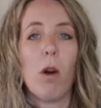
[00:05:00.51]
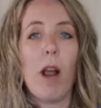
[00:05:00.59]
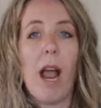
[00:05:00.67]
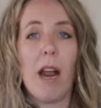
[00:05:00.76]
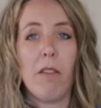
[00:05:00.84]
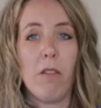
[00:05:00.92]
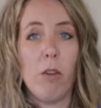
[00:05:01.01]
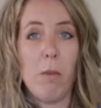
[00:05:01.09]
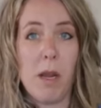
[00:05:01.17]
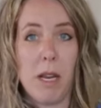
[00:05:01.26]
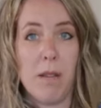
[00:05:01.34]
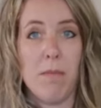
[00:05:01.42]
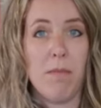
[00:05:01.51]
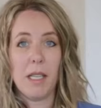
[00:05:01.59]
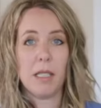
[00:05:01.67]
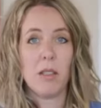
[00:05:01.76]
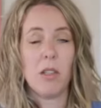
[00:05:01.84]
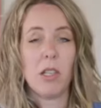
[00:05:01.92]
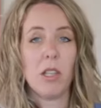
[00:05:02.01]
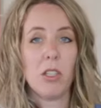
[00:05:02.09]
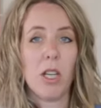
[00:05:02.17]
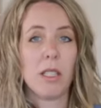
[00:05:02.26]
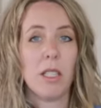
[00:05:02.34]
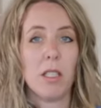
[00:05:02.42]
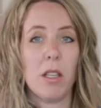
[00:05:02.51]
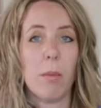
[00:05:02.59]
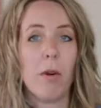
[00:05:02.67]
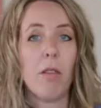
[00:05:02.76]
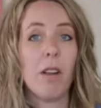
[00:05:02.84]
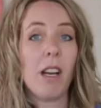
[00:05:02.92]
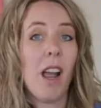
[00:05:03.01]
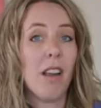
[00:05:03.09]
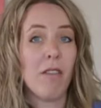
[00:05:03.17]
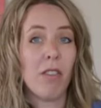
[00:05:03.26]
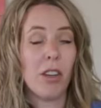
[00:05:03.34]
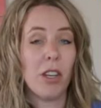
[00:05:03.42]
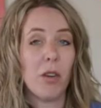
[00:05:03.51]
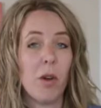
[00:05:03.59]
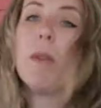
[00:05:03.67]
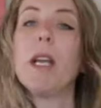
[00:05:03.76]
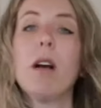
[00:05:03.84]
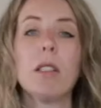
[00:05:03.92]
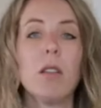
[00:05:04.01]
or add foam in. And so you can adjust it to the perfect height for you. They